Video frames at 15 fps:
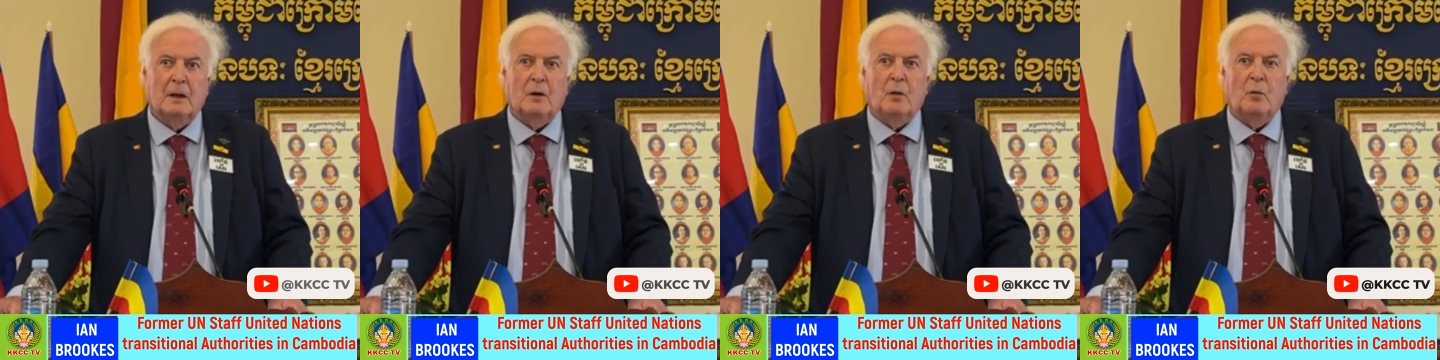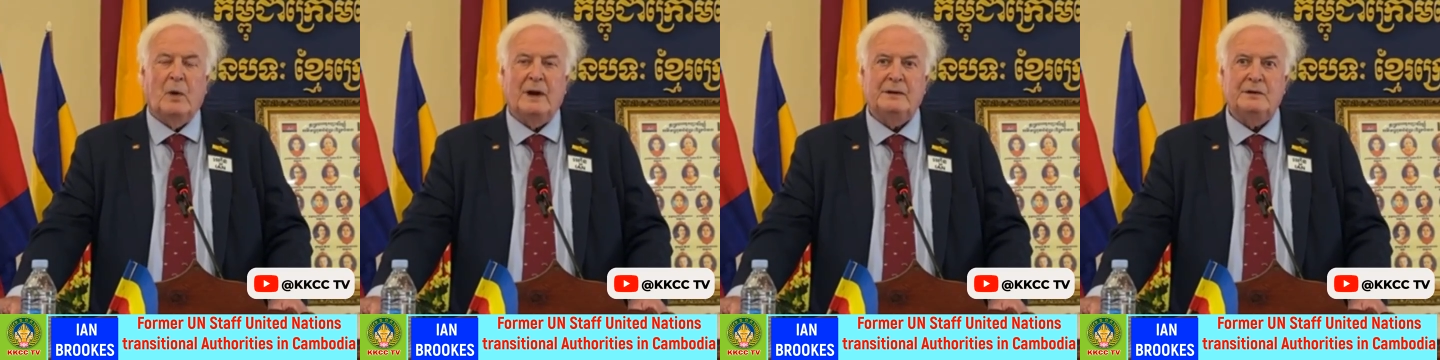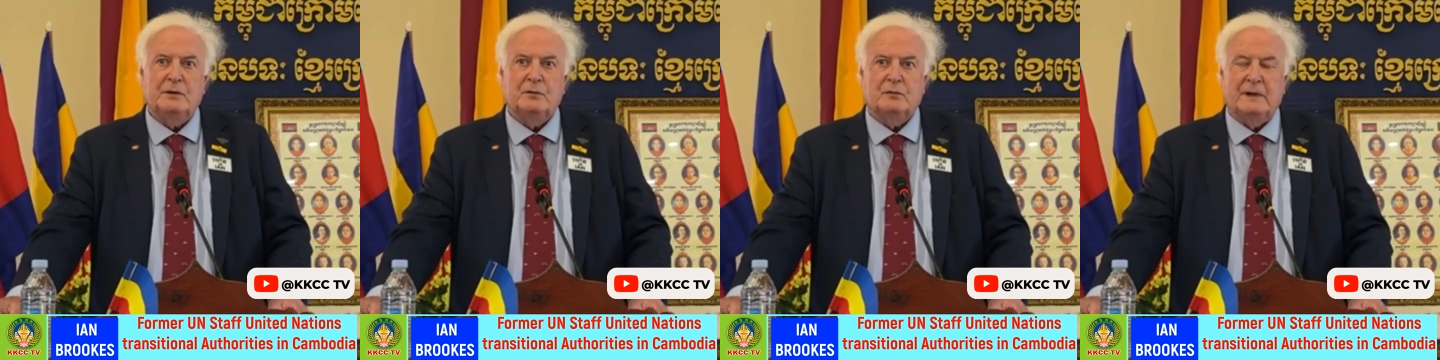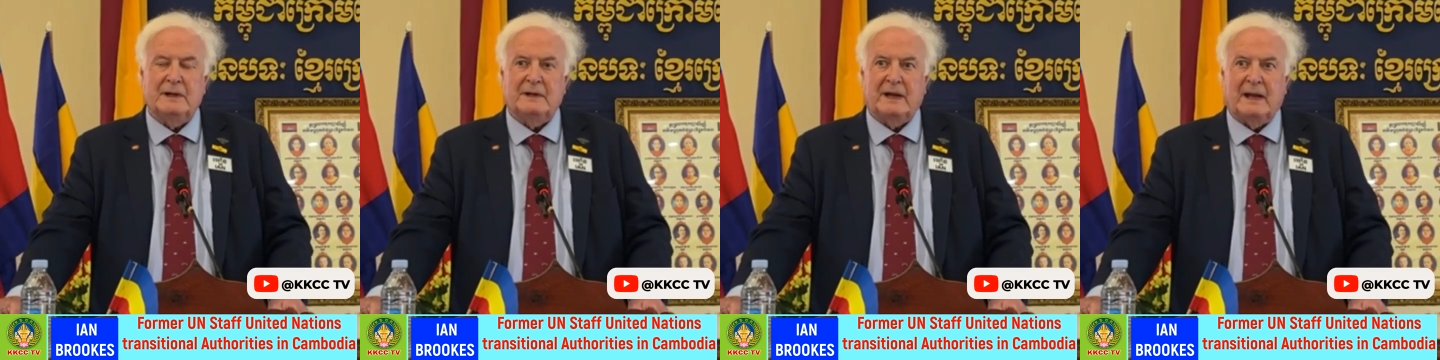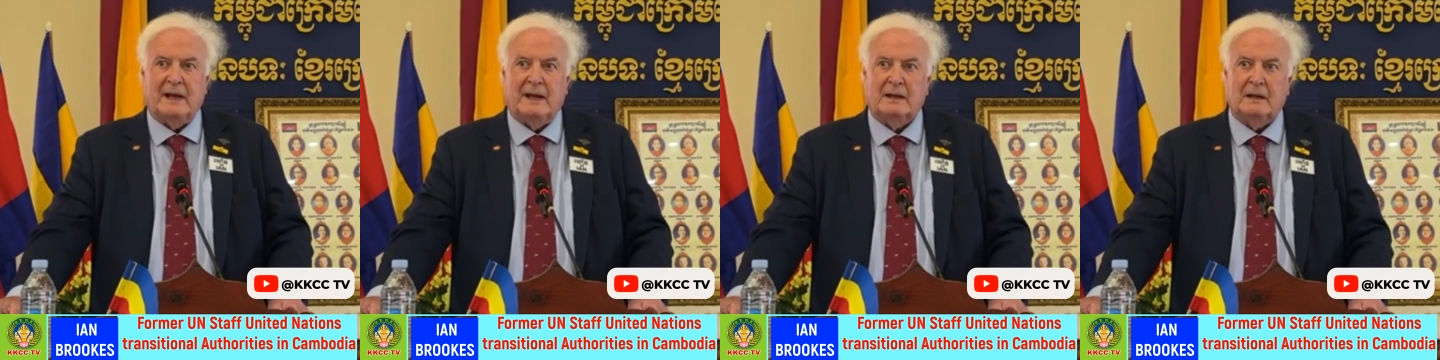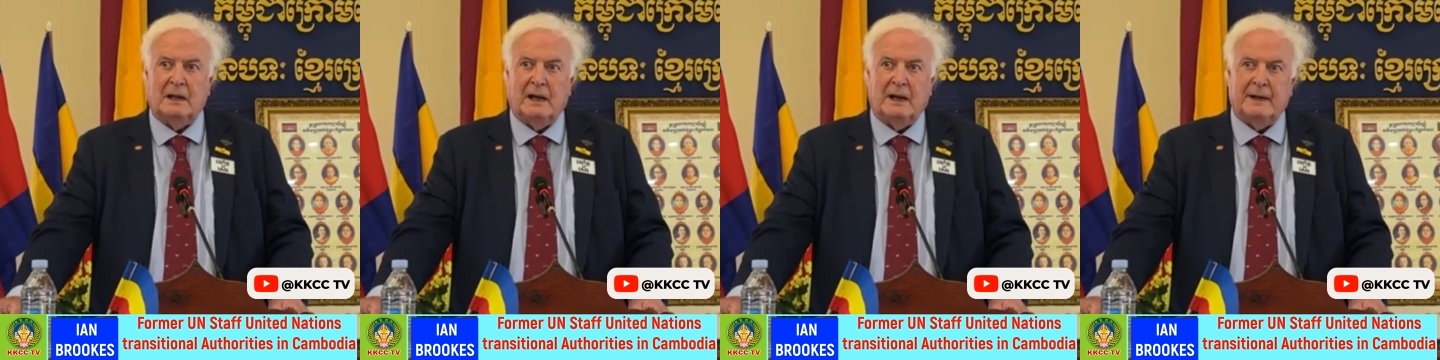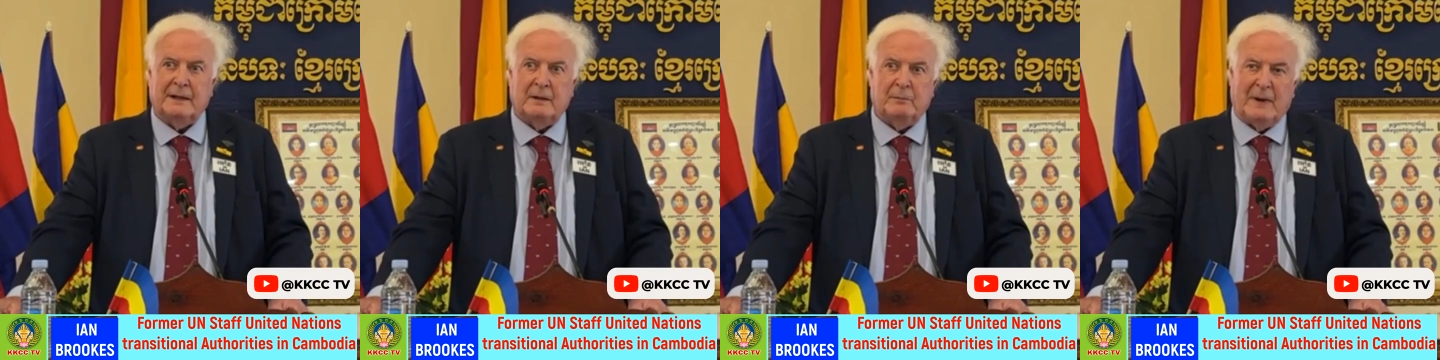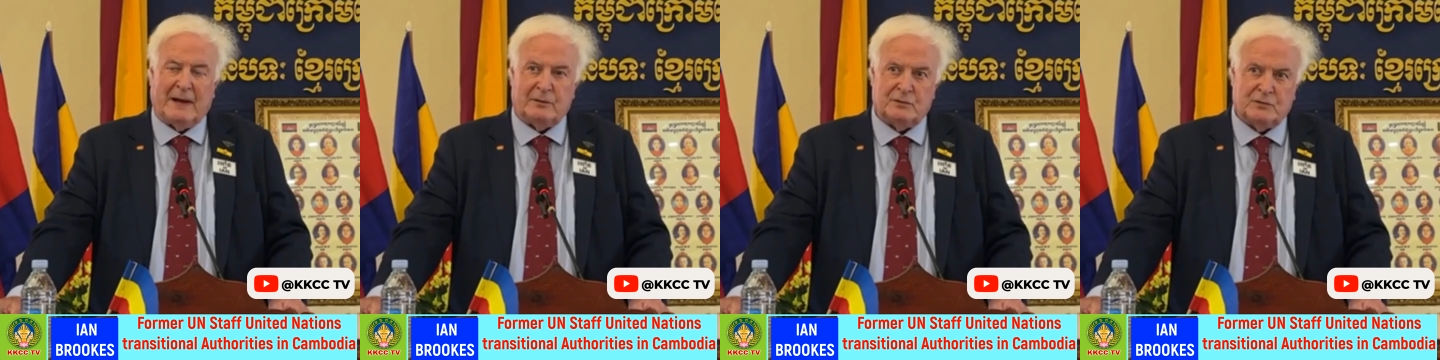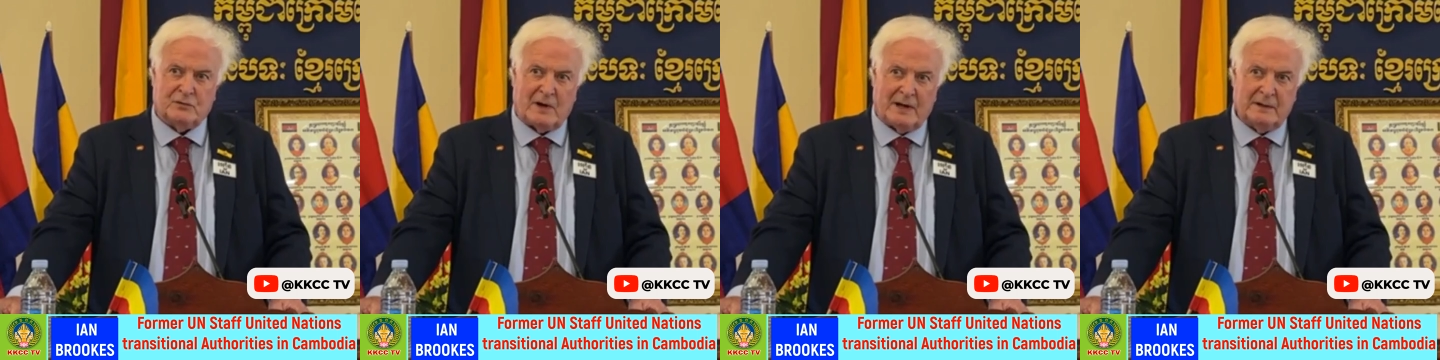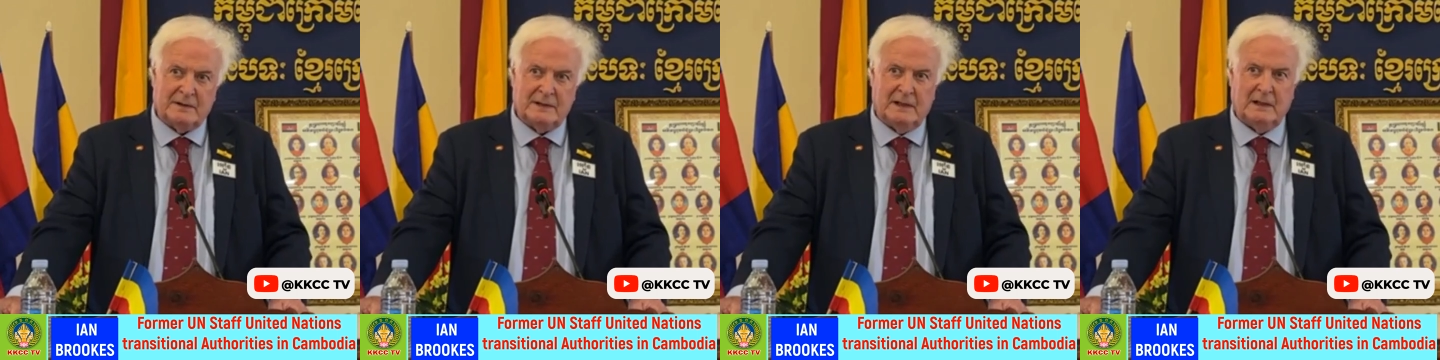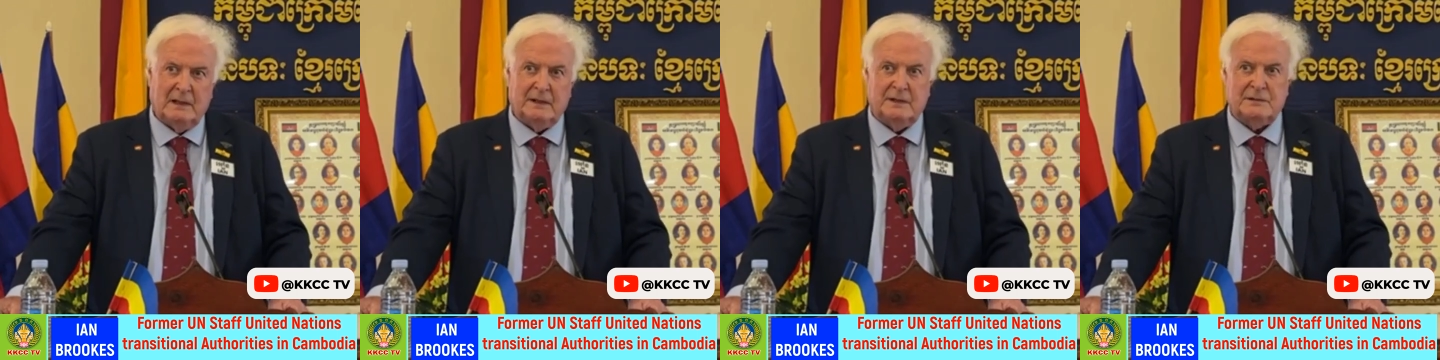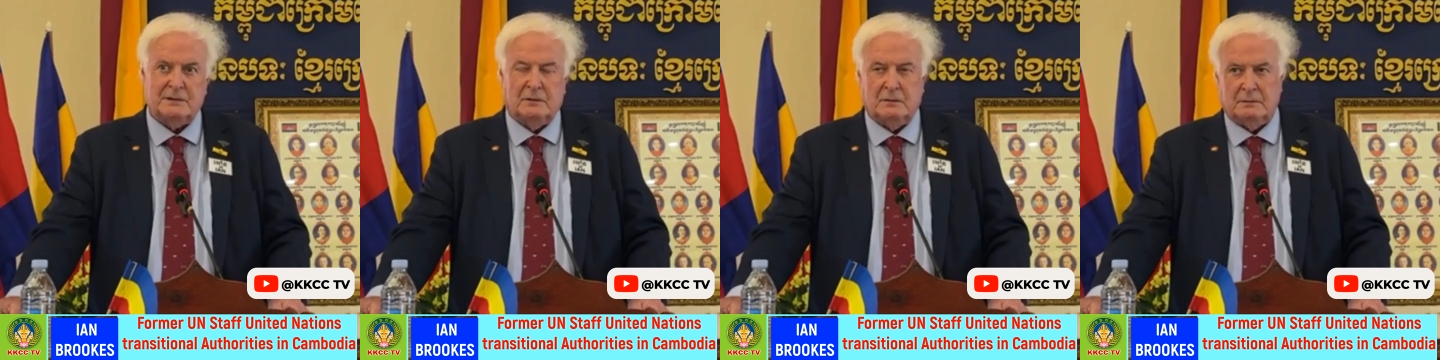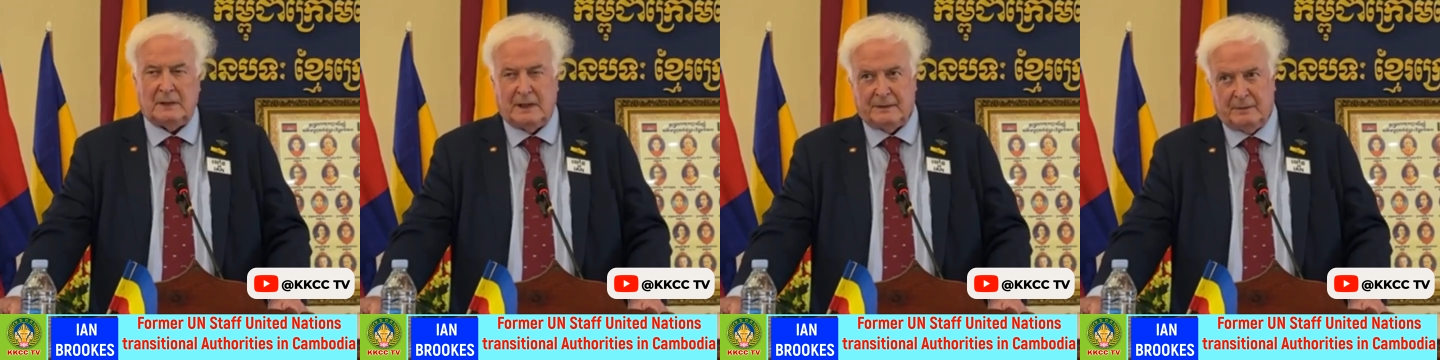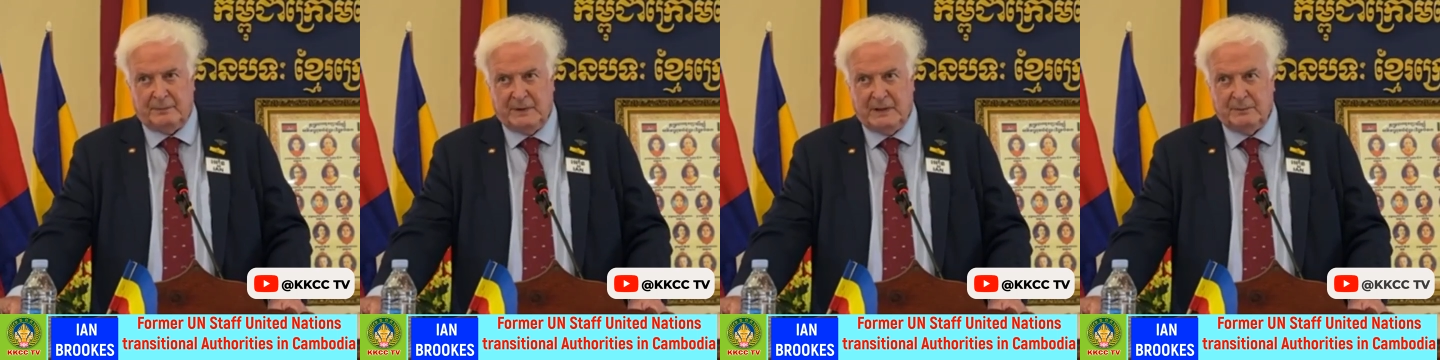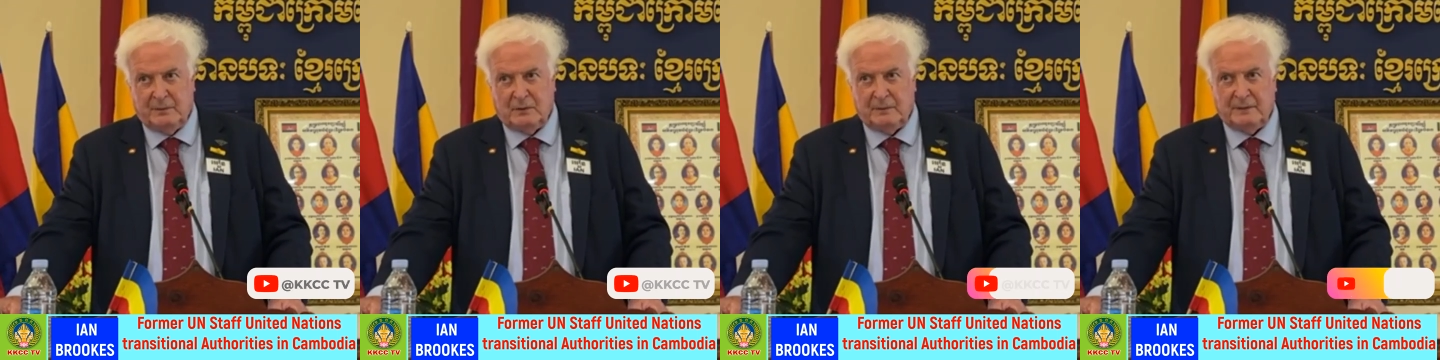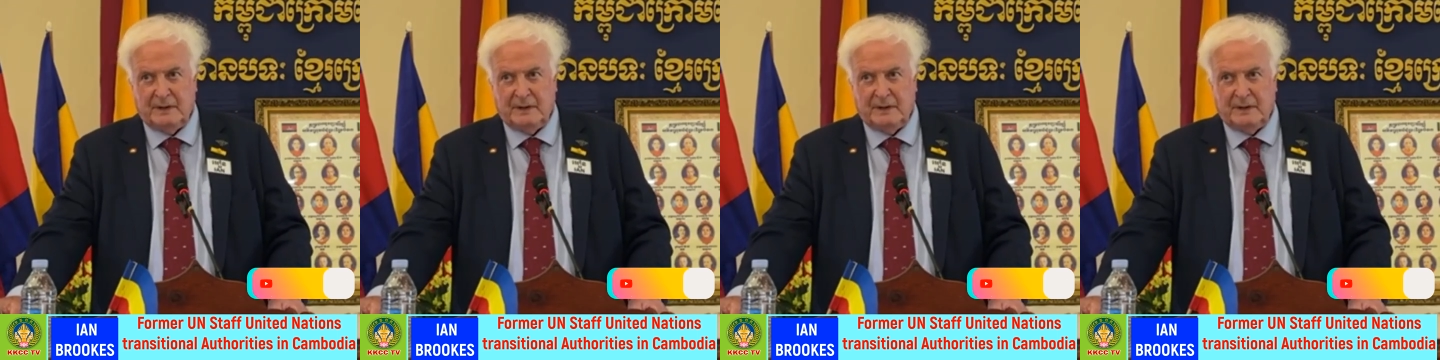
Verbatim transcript: When you read a headline about drug dealers or other people,